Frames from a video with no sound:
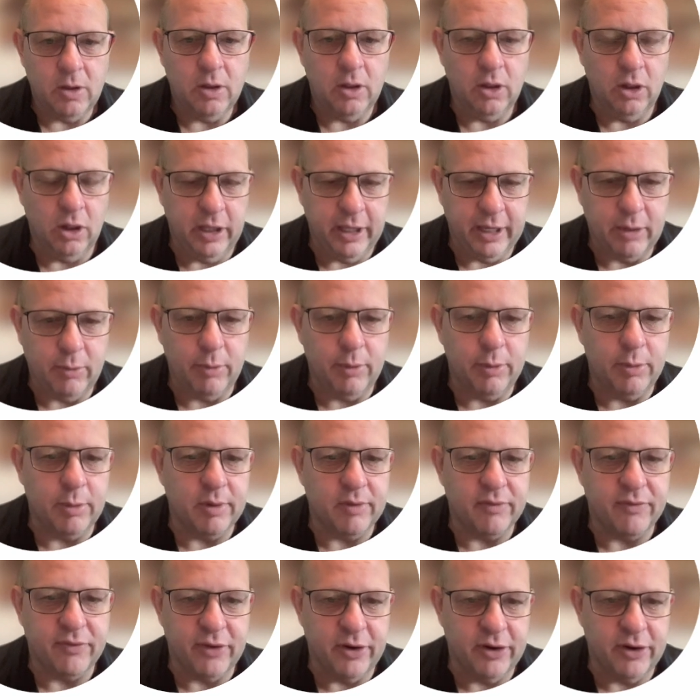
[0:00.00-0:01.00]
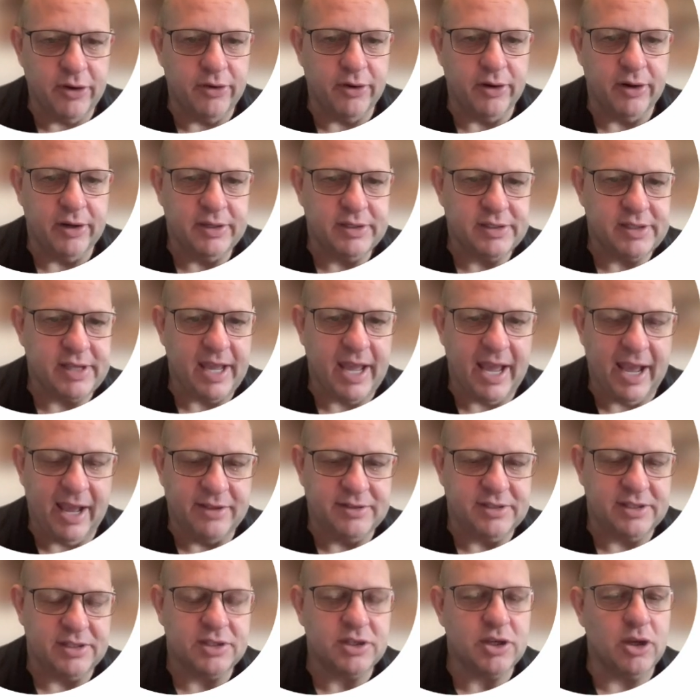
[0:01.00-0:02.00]
liquid refrigerant
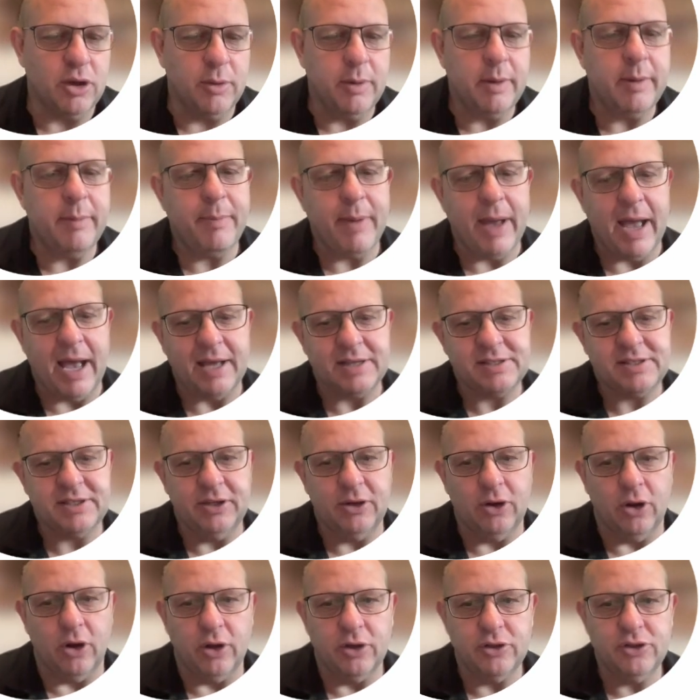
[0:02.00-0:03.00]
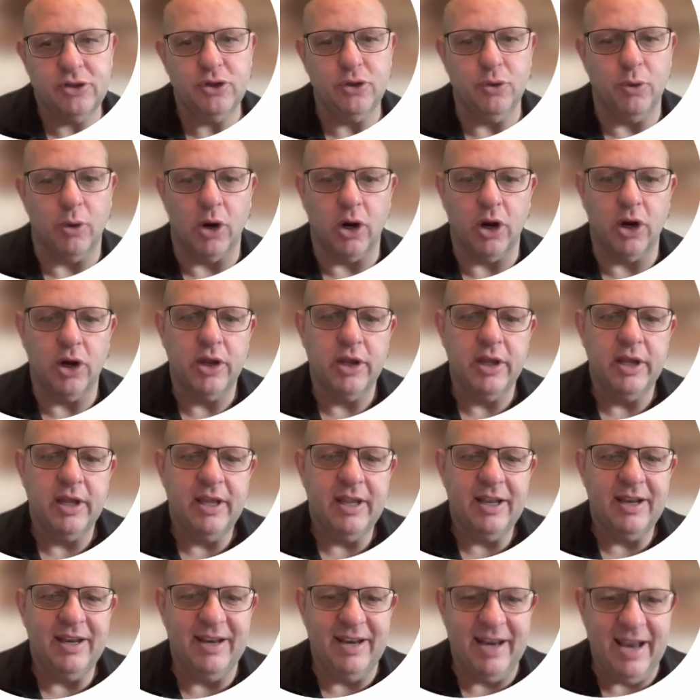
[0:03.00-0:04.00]
as it's going to be passing on to our
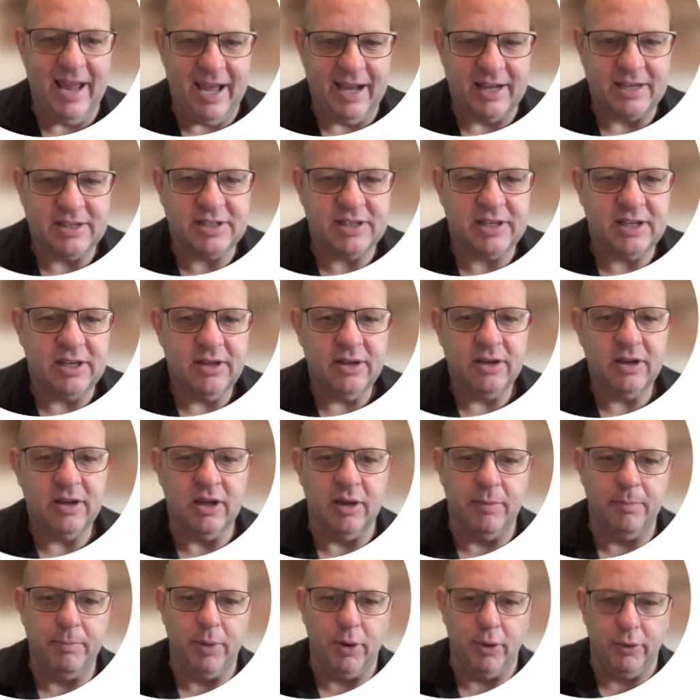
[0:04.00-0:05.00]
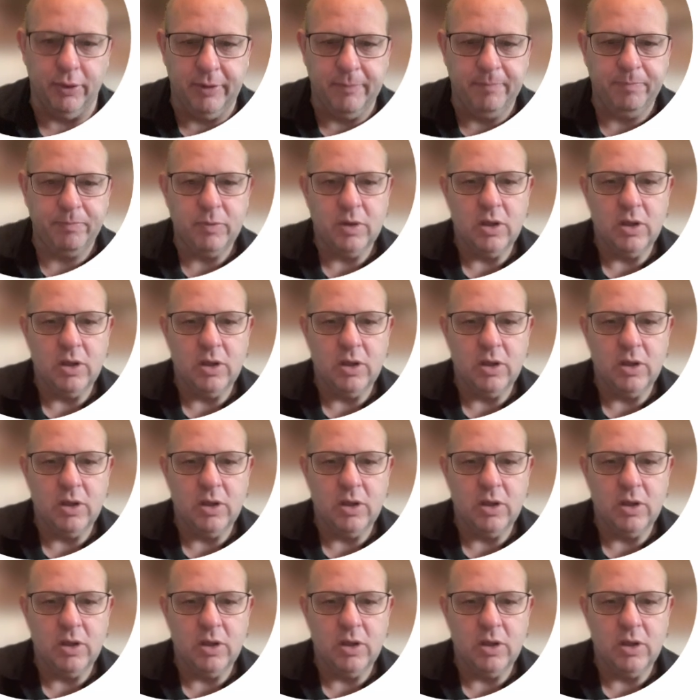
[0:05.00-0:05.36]
next component.